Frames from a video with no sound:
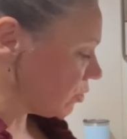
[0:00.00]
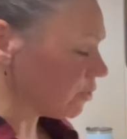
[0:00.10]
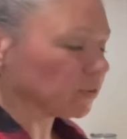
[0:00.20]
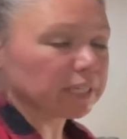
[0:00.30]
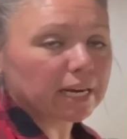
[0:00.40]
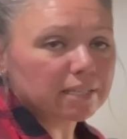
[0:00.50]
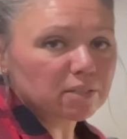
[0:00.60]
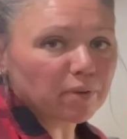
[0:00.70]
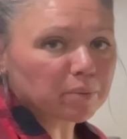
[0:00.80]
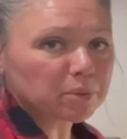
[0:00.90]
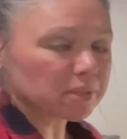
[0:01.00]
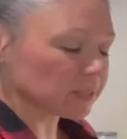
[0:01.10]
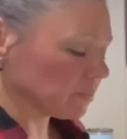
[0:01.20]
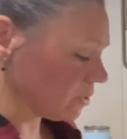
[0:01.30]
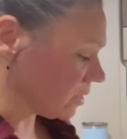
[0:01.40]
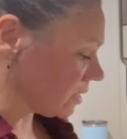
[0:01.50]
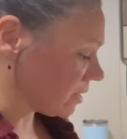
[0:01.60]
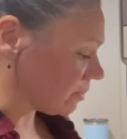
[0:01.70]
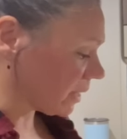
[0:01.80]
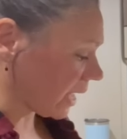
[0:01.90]
different kinds of apples. I'm using
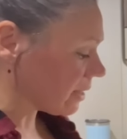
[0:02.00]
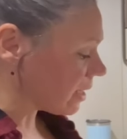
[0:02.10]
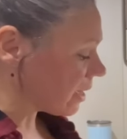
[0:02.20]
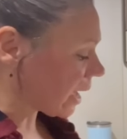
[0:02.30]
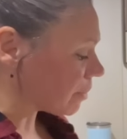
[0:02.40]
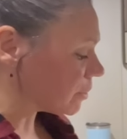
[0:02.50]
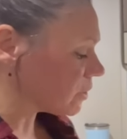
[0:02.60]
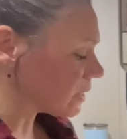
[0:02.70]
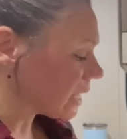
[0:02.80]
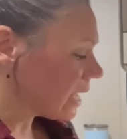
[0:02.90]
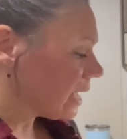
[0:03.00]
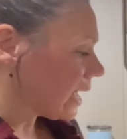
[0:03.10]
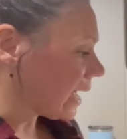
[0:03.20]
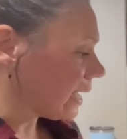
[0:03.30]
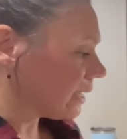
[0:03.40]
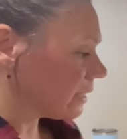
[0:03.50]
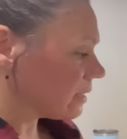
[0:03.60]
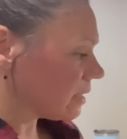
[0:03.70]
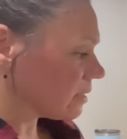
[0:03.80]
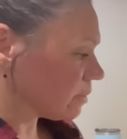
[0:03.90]
some Dyalla apples
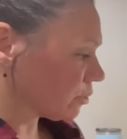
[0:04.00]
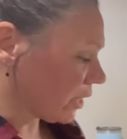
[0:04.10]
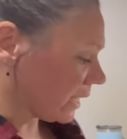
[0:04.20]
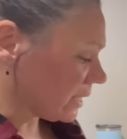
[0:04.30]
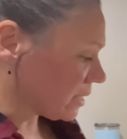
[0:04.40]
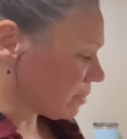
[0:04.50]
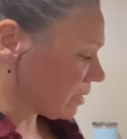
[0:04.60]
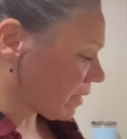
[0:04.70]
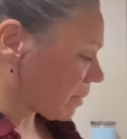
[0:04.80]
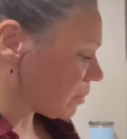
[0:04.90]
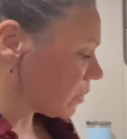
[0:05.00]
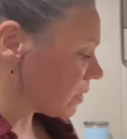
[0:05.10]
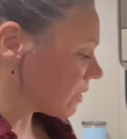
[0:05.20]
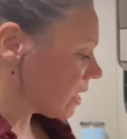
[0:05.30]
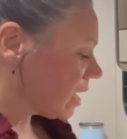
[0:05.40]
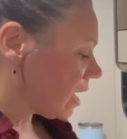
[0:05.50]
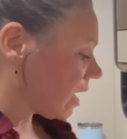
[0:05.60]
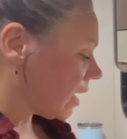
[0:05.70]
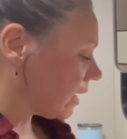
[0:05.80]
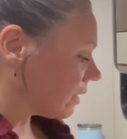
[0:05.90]
and some Granny Smith apples.
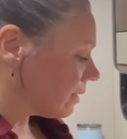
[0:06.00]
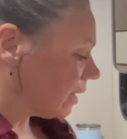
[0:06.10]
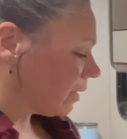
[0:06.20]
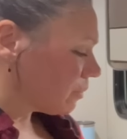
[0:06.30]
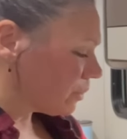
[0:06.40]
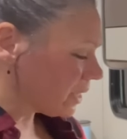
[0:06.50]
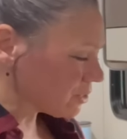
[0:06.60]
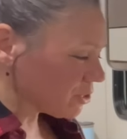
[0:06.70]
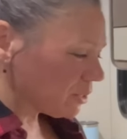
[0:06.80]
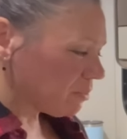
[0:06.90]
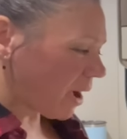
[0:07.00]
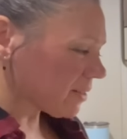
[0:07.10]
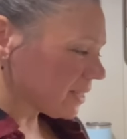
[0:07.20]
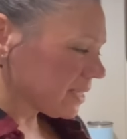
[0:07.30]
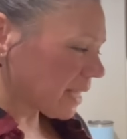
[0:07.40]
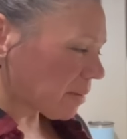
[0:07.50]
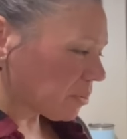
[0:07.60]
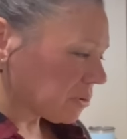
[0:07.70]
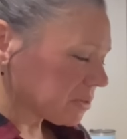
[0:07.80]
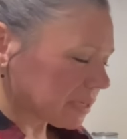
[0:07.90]
We actually bought these
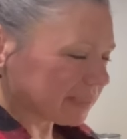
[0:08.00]
apples,